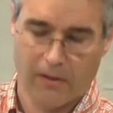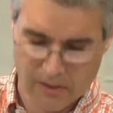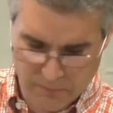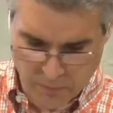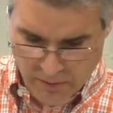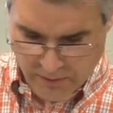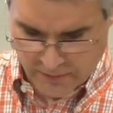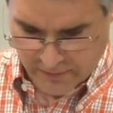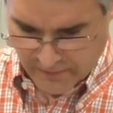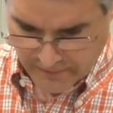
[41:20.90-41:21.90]
of what
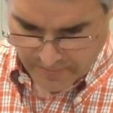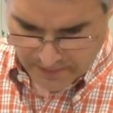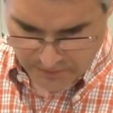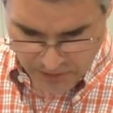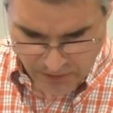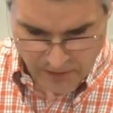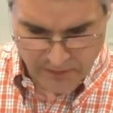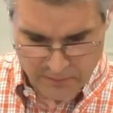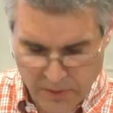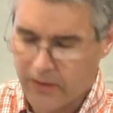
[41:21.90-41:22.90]
John
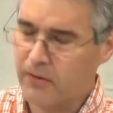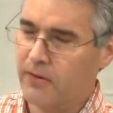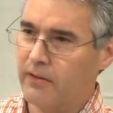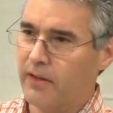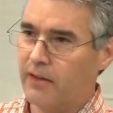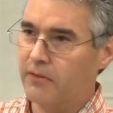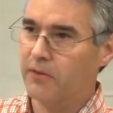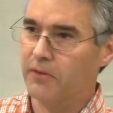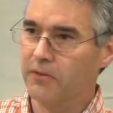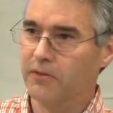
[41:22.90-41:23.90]
and Peter and the
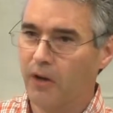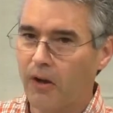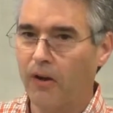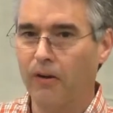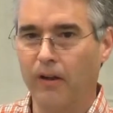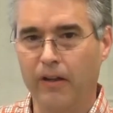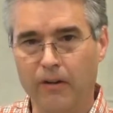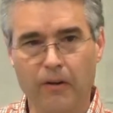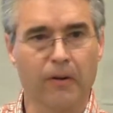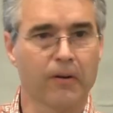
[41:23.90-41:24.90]
others saw and
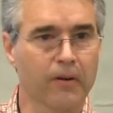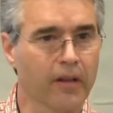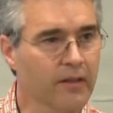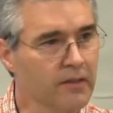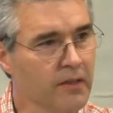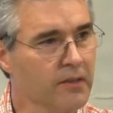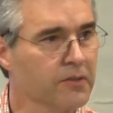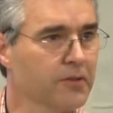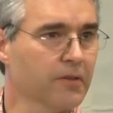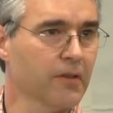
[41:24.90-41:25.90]
heard and
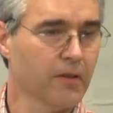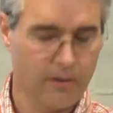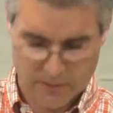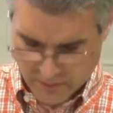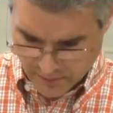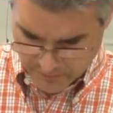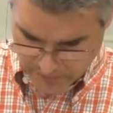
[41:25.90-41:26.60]
touched of